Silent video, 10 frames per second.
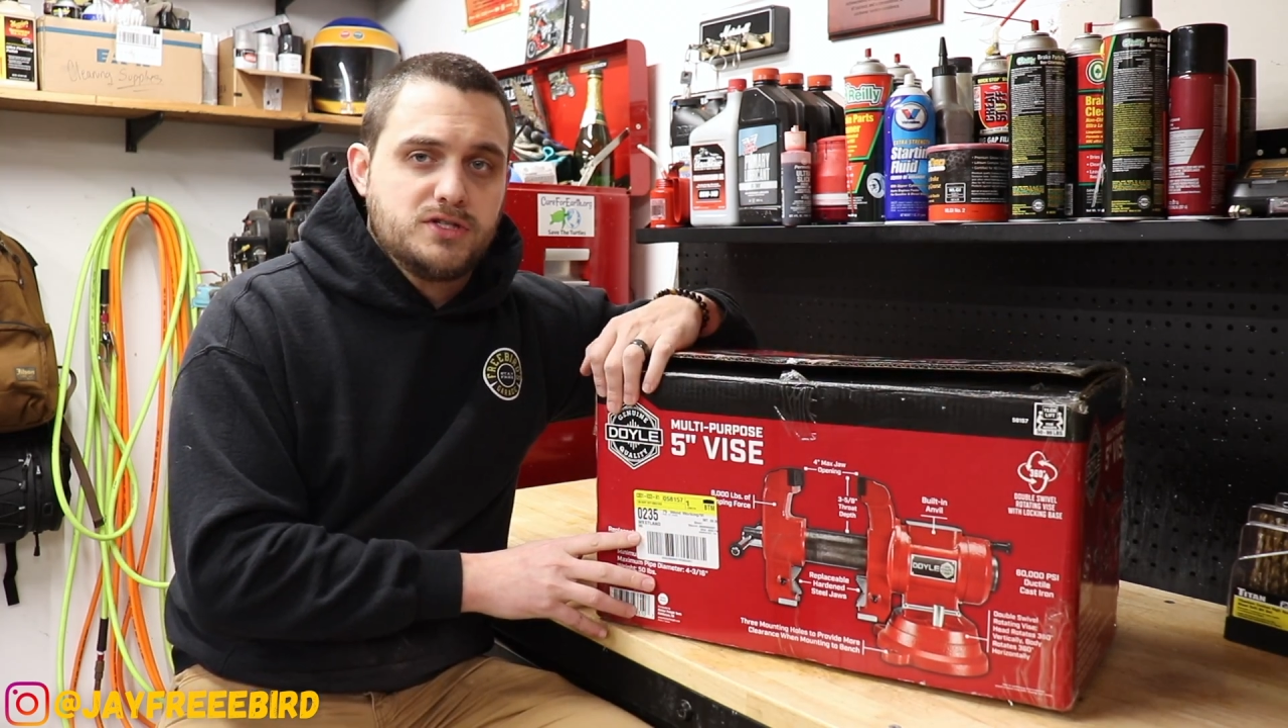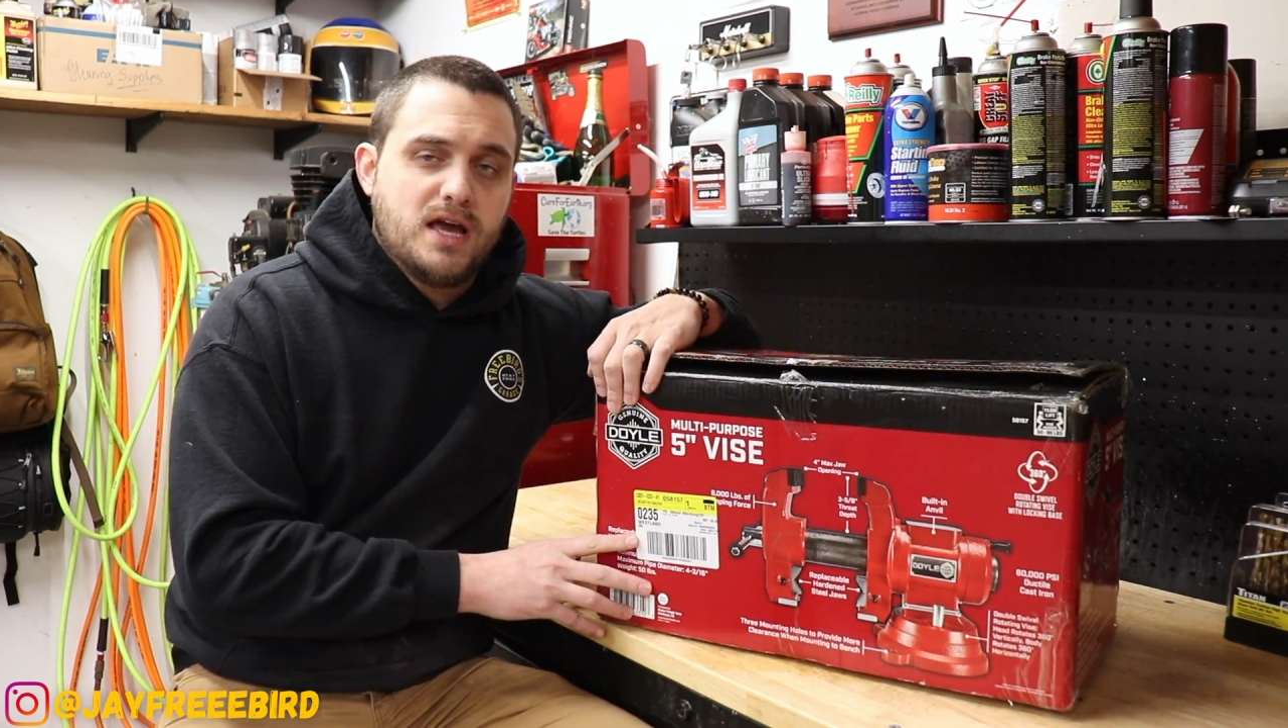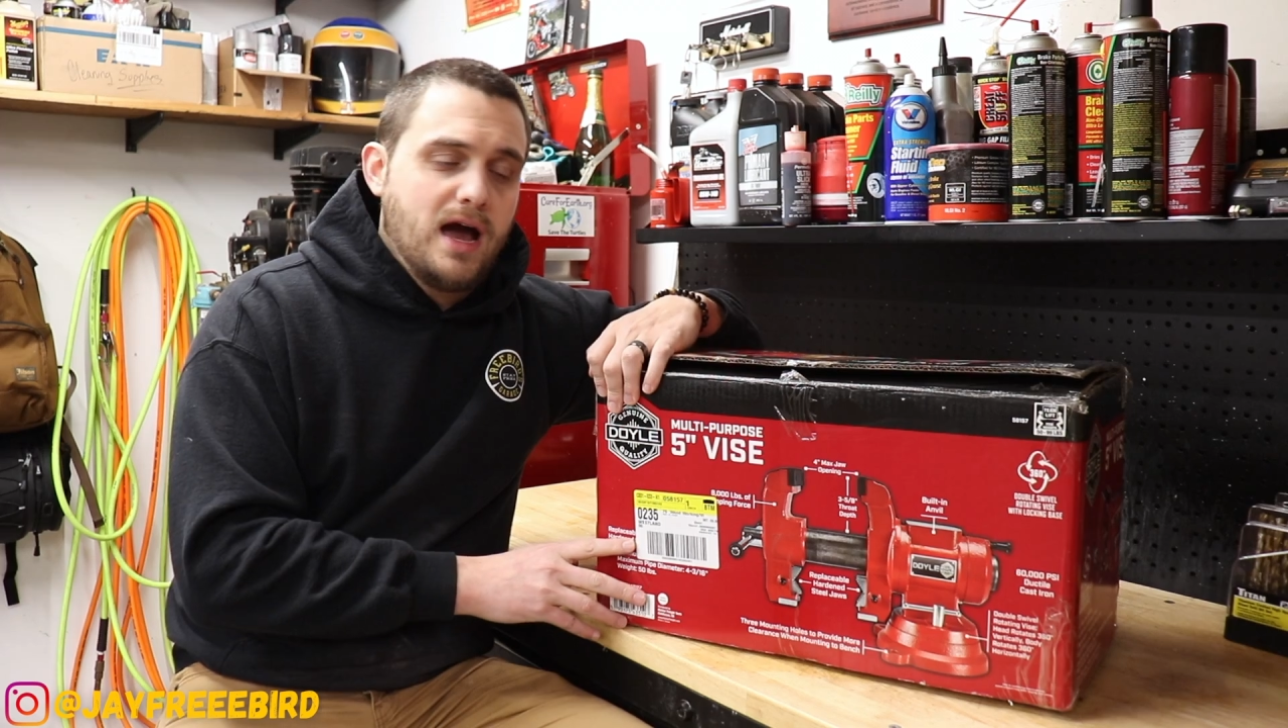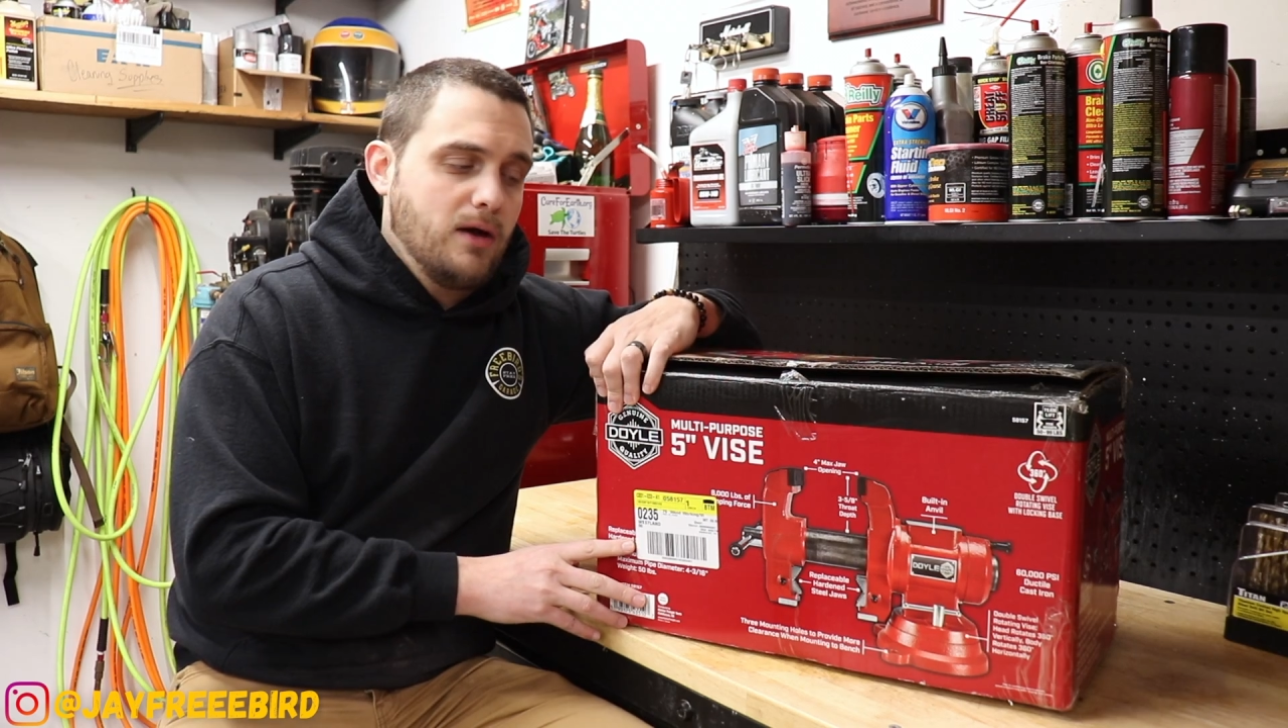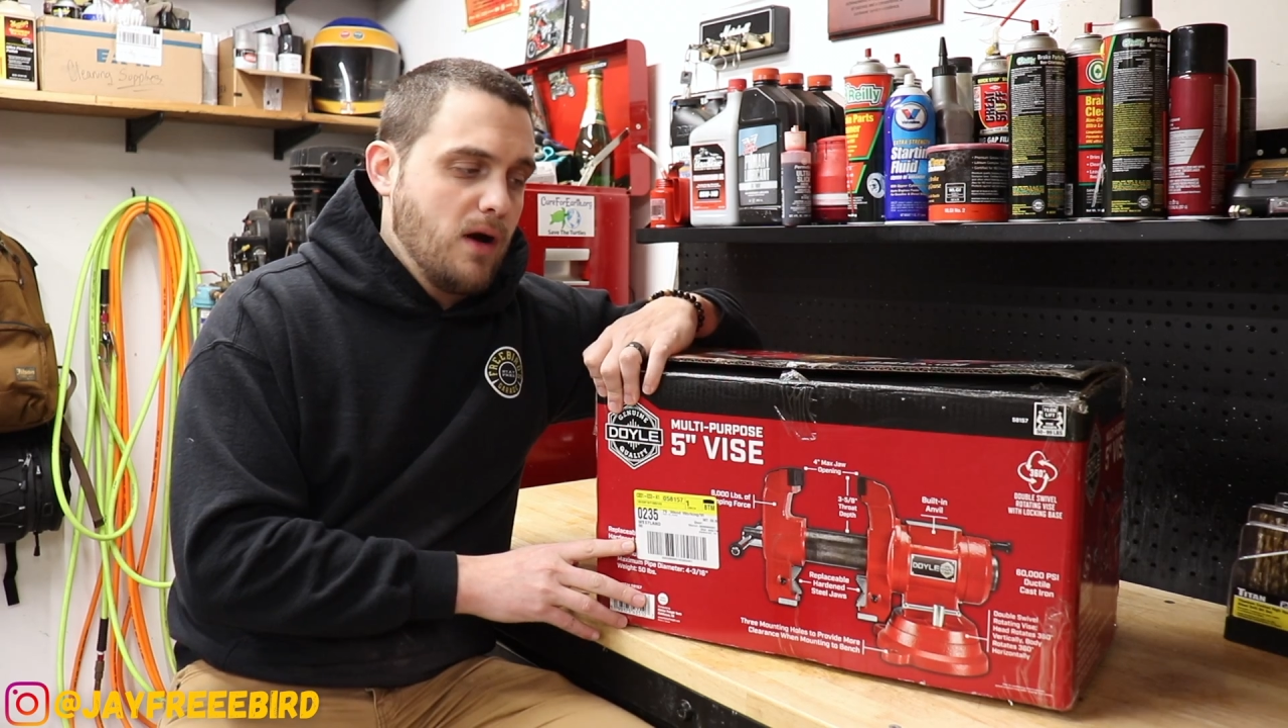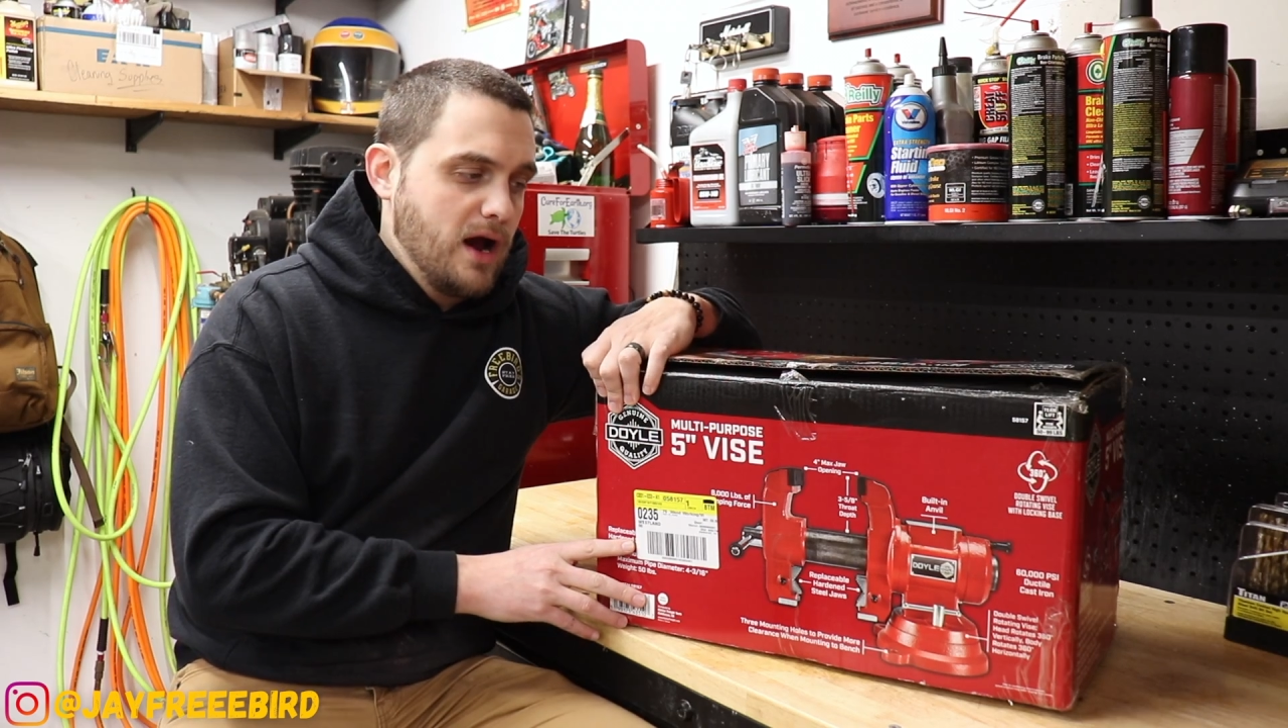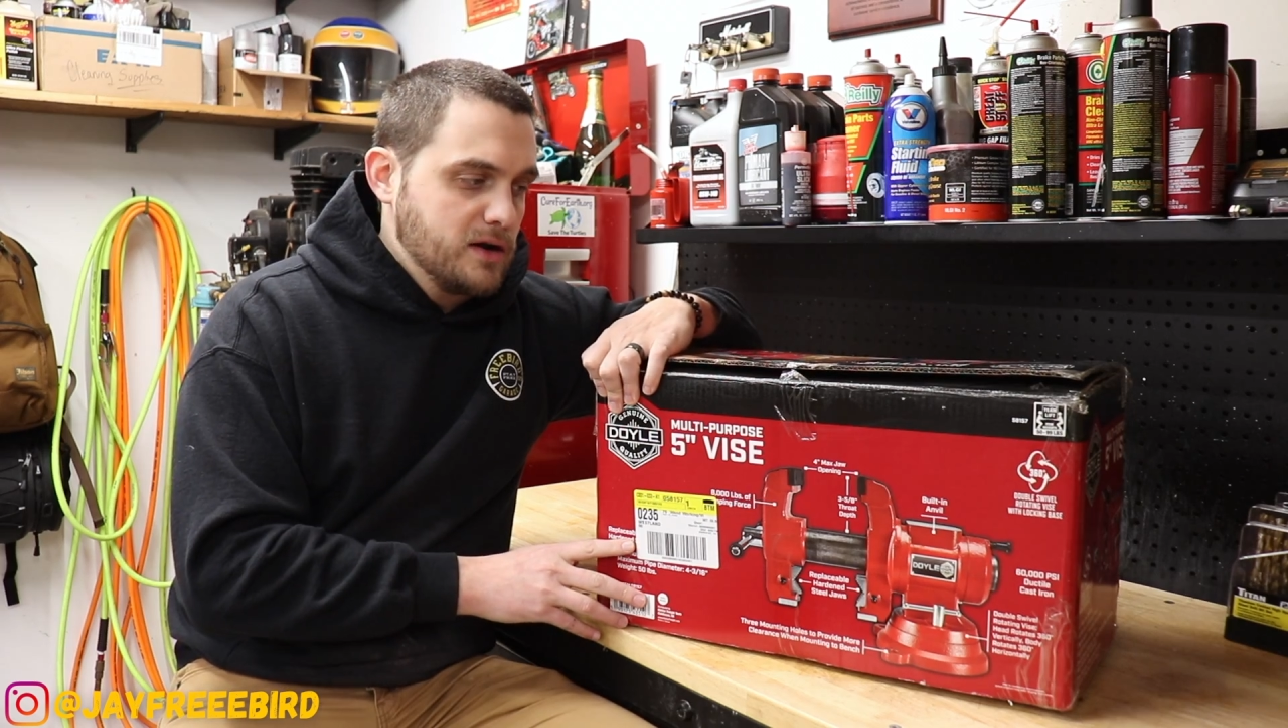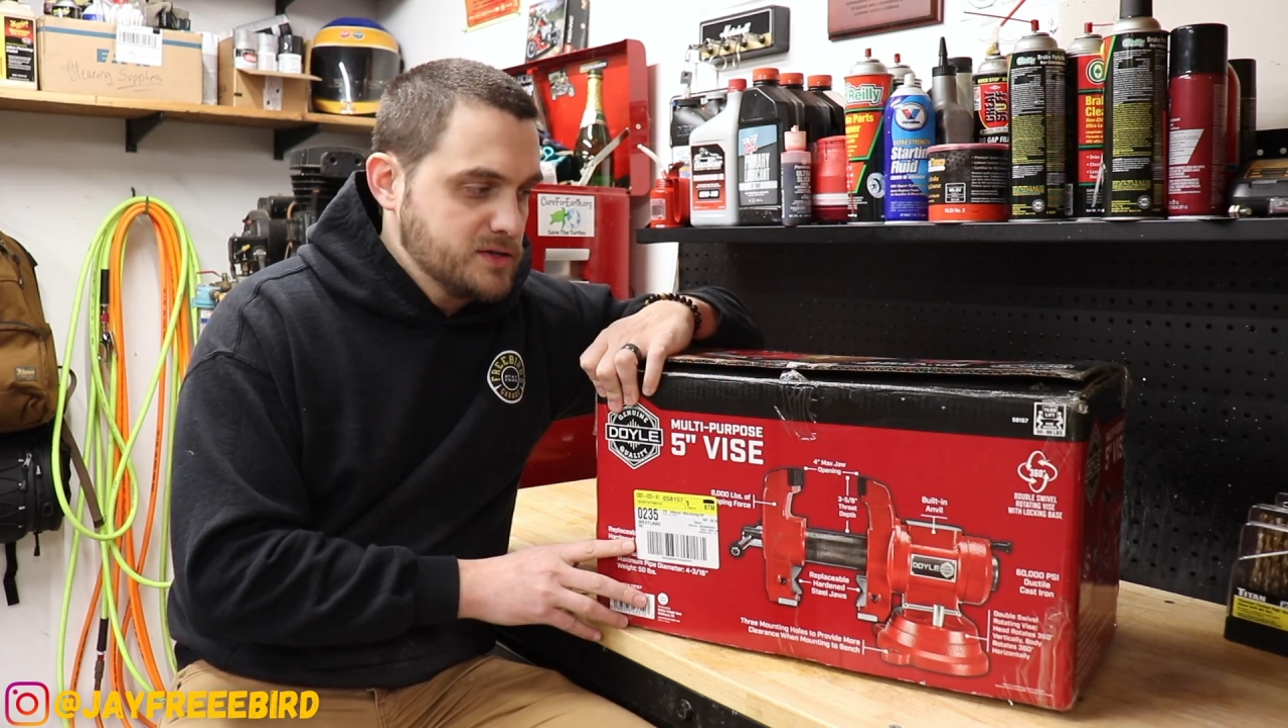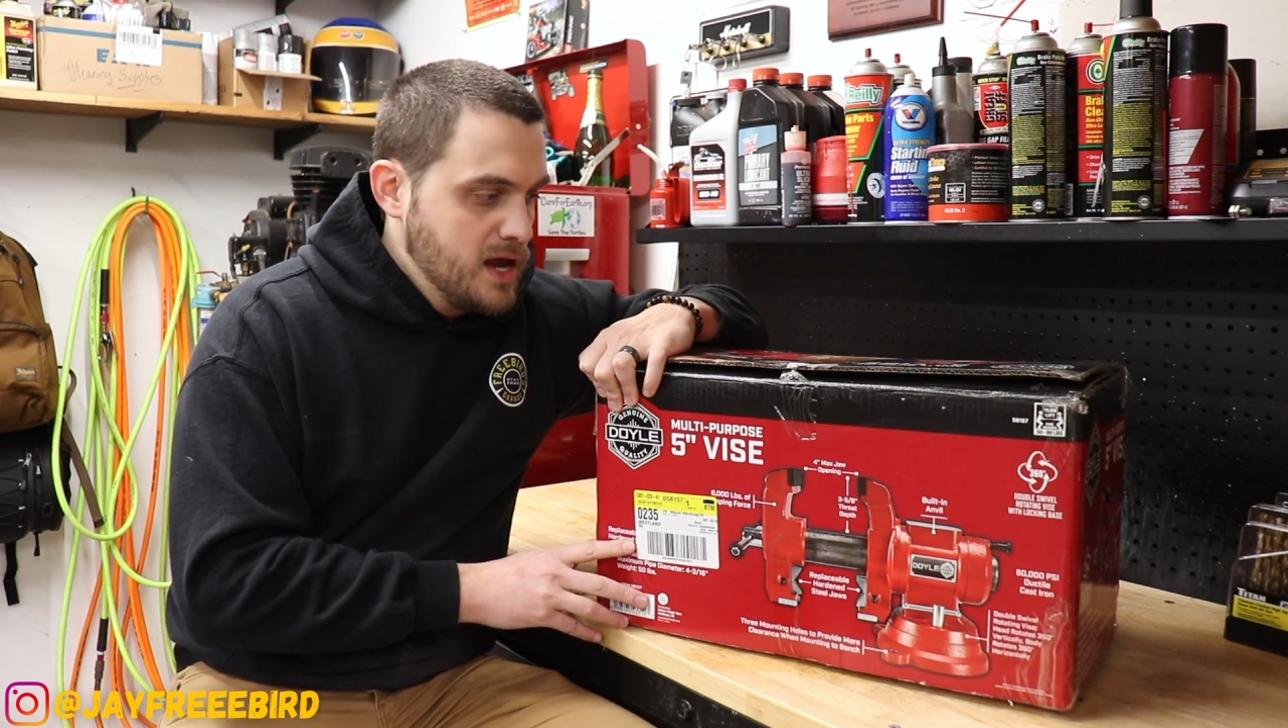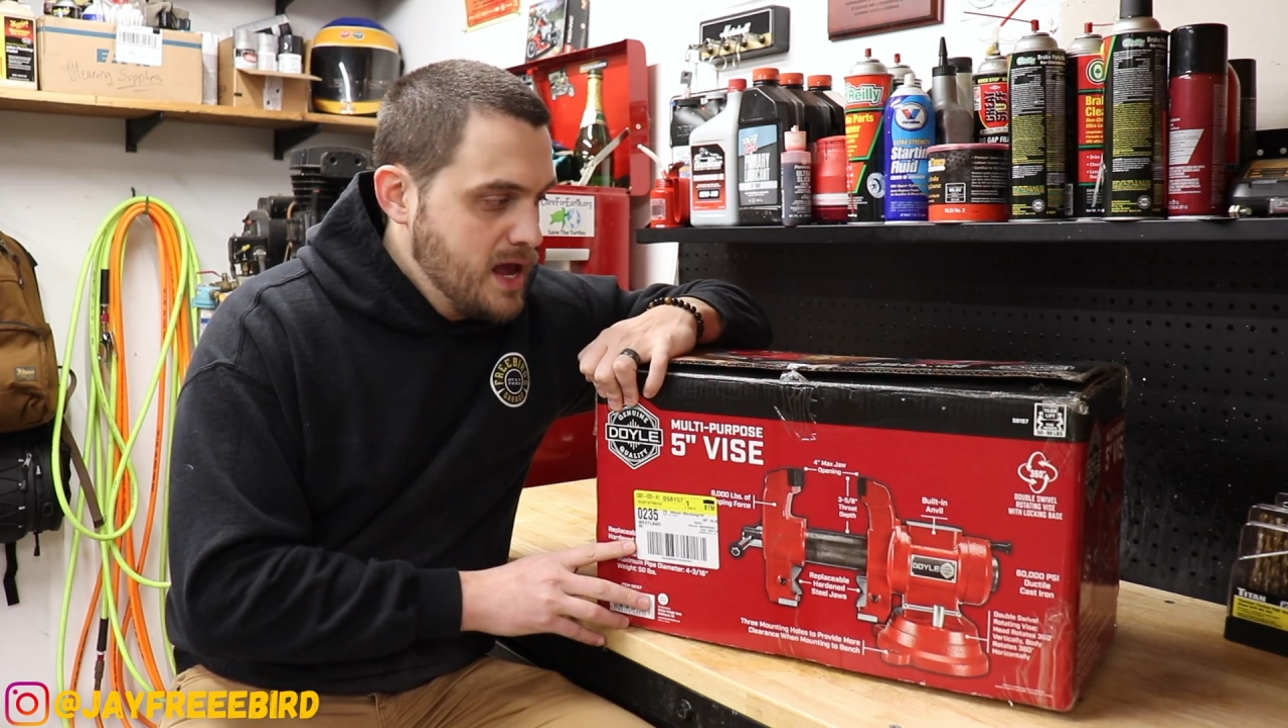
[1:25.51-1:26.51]

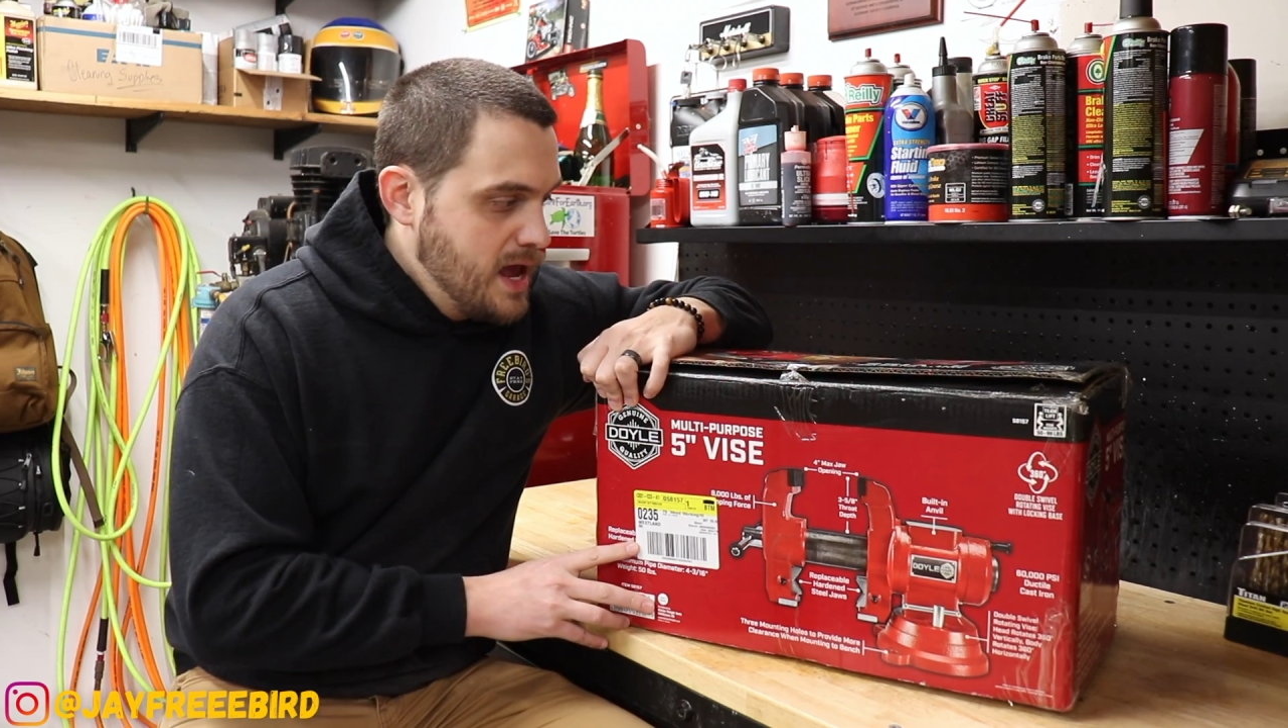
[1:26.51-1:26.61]
DIYers,